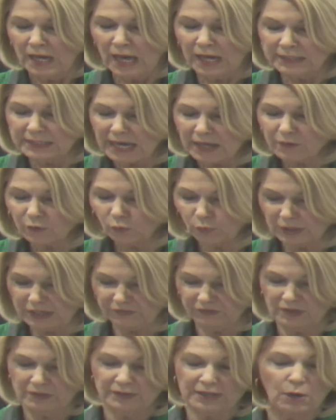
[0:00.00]
Another
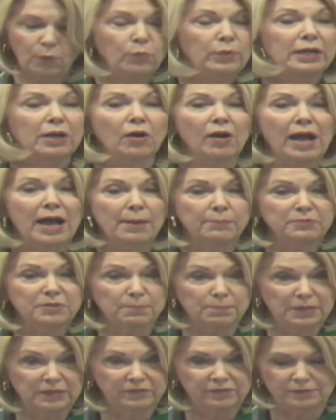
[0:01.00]
reason that we are
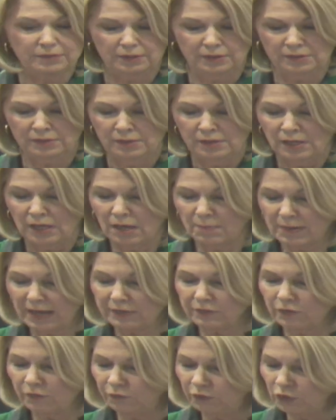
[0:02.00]
optimistic
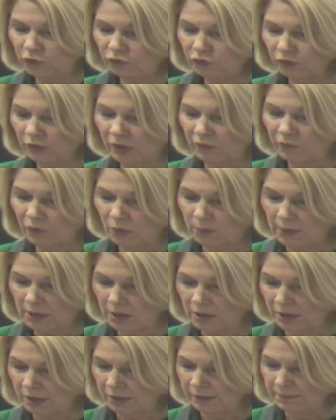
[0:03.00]
about the future of
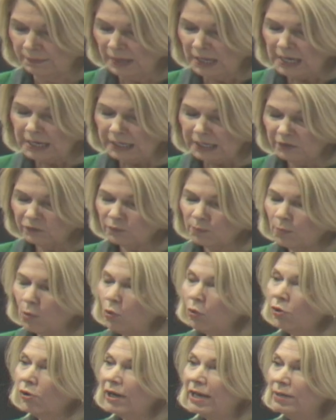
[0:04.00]
Omaha is
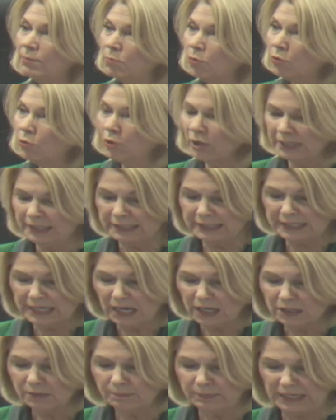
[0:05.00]
more and more
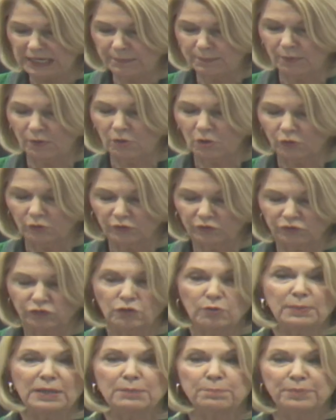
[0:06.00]
young people are
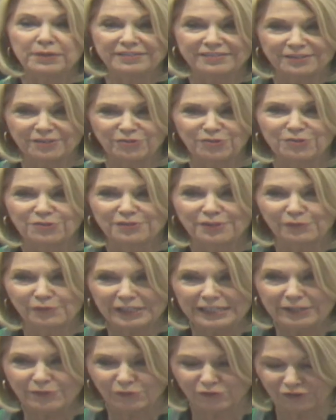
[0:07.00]
assuming positions of
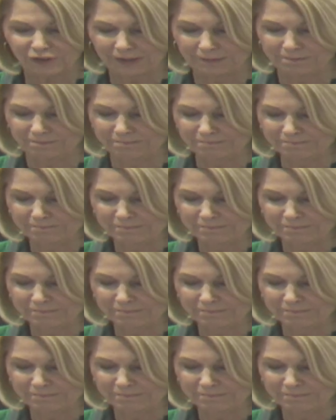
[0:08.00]
leadership.